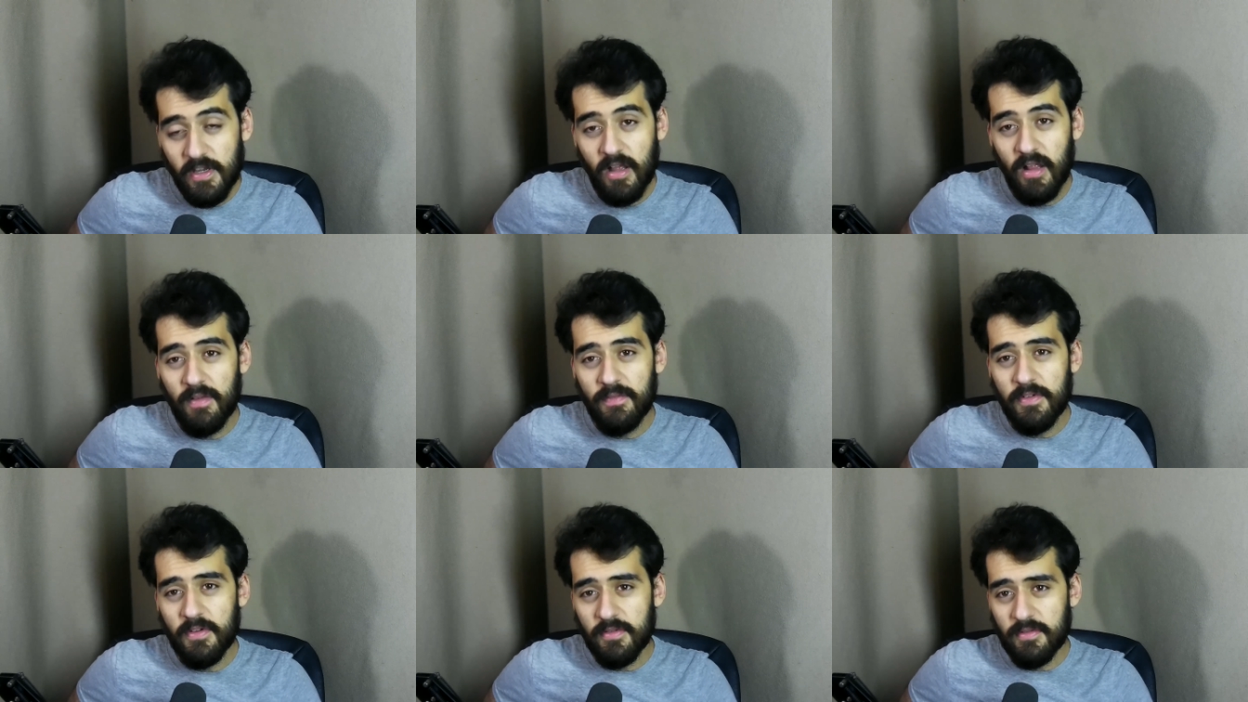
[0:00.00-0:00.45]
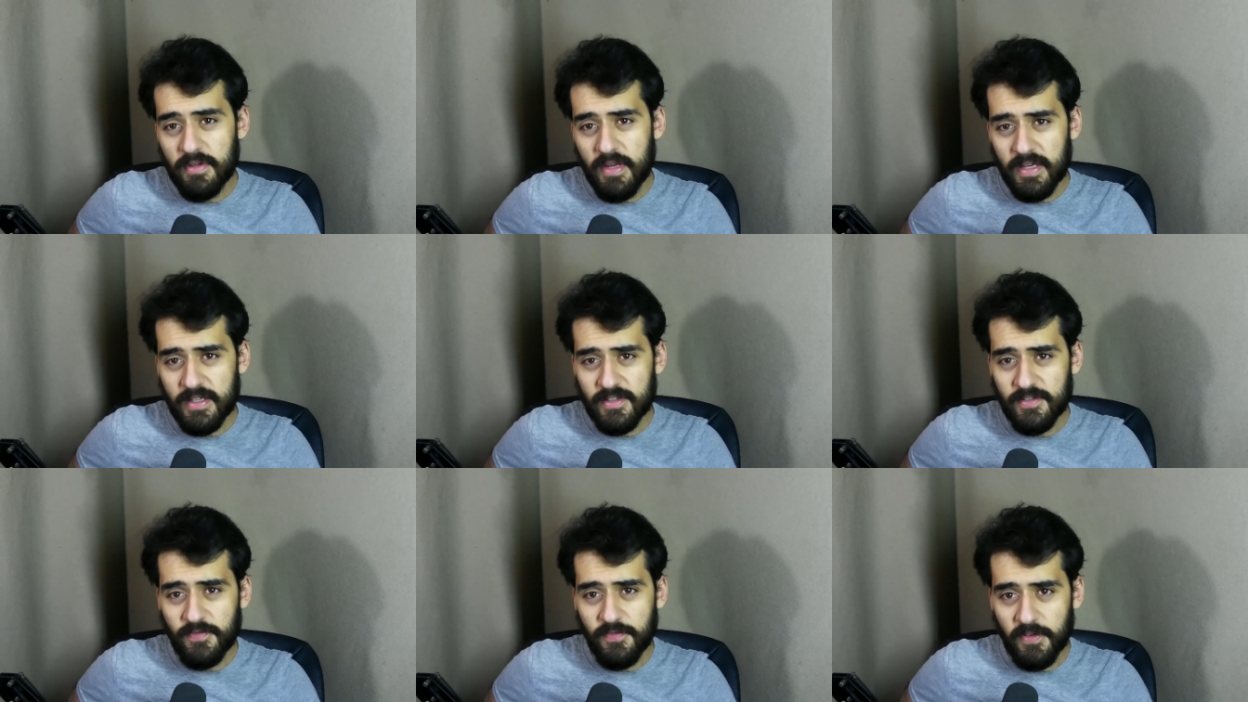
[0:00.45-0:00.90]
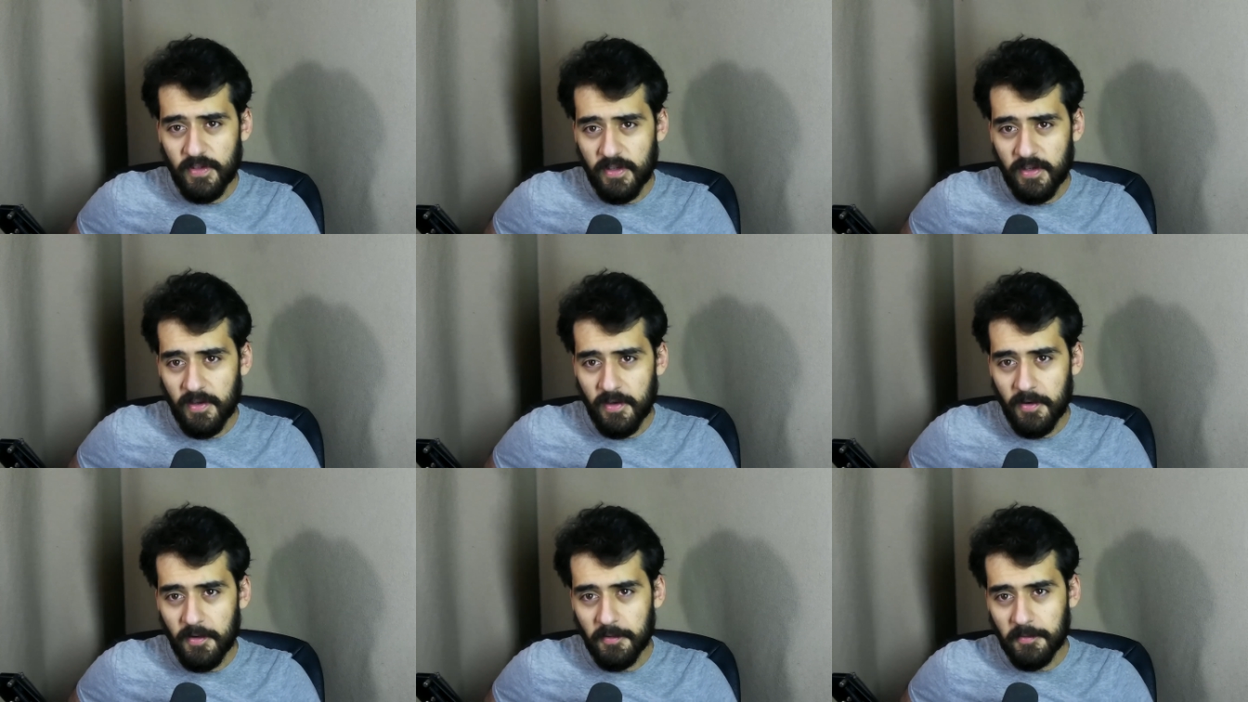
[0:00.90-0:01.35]
all of you next
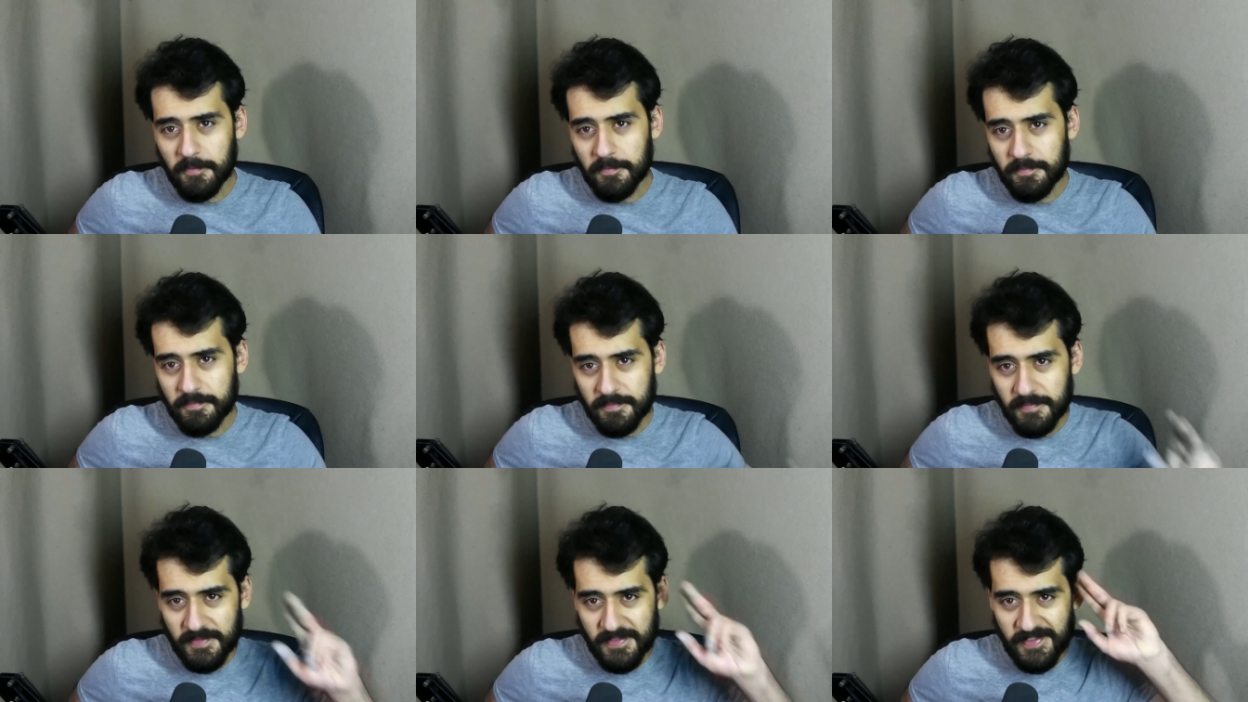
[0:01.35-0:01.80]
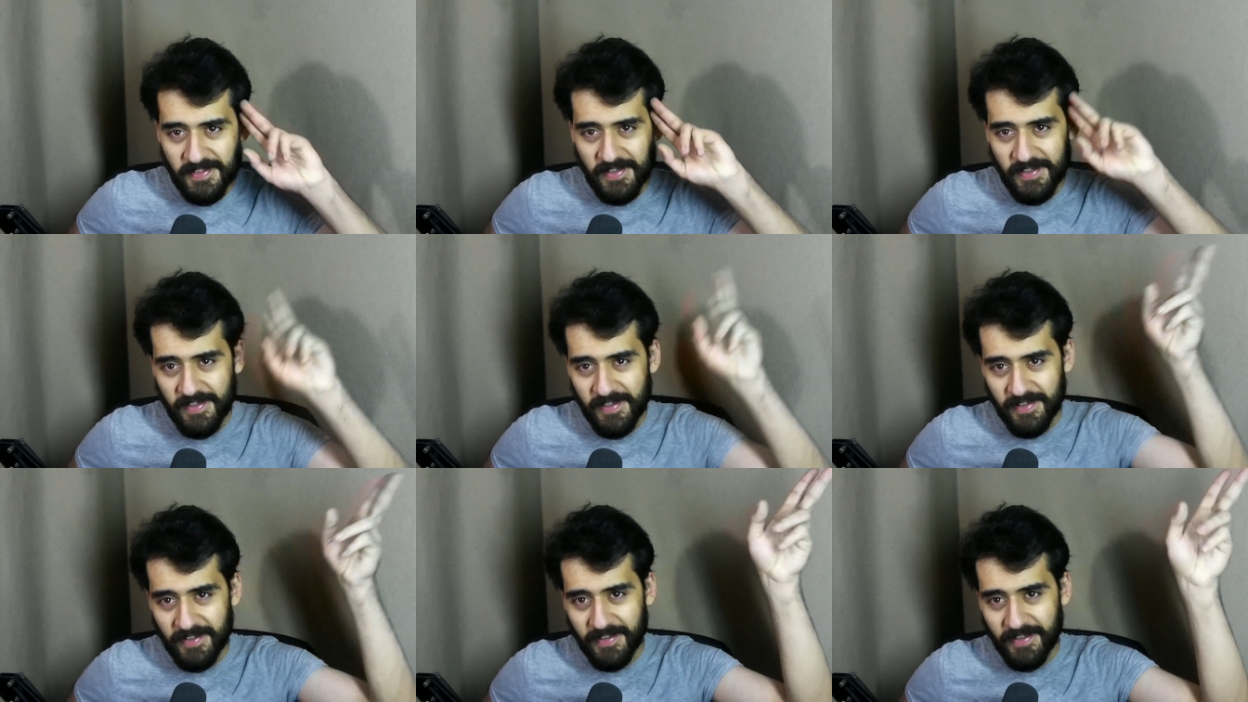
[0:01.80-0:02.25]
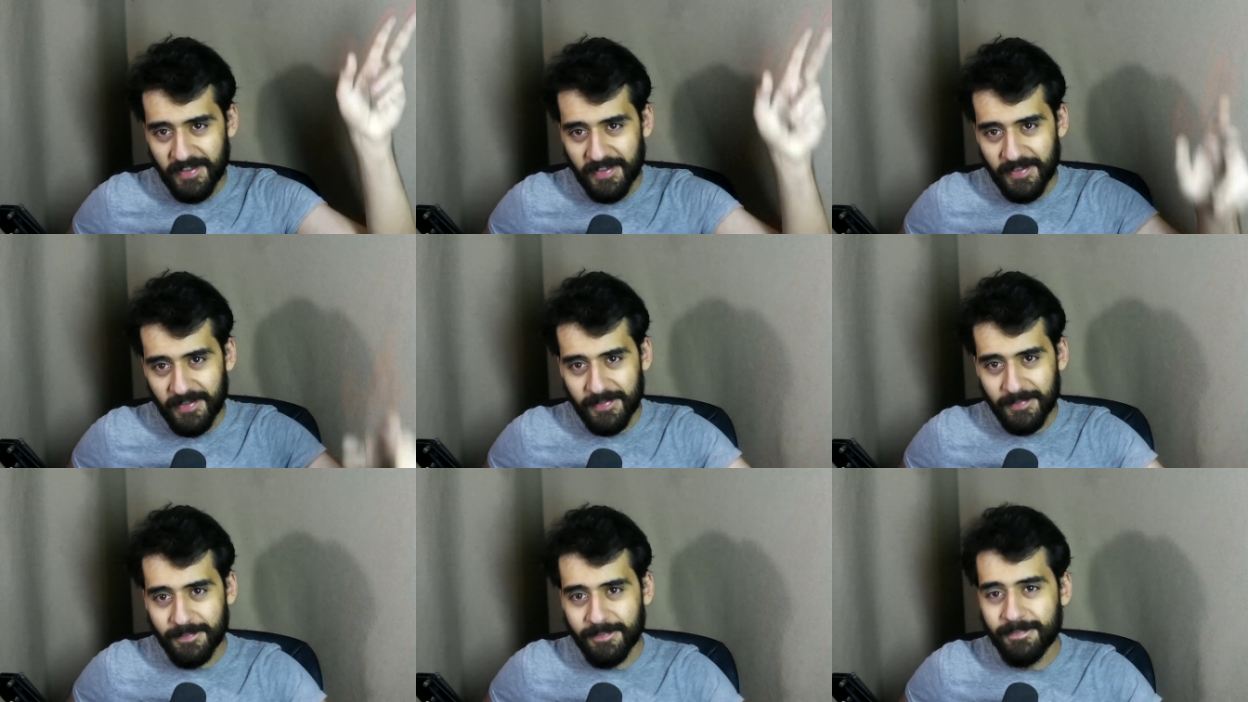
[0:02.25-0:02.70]
video. See
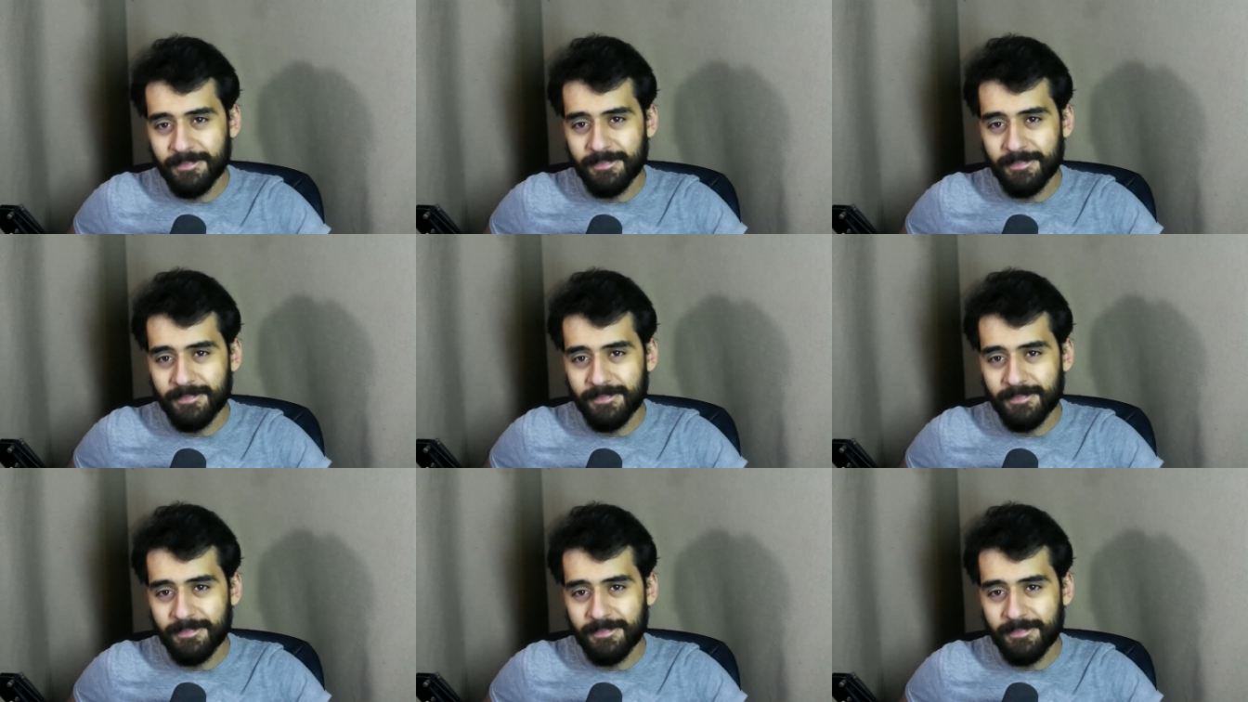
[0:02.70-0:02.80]
ya.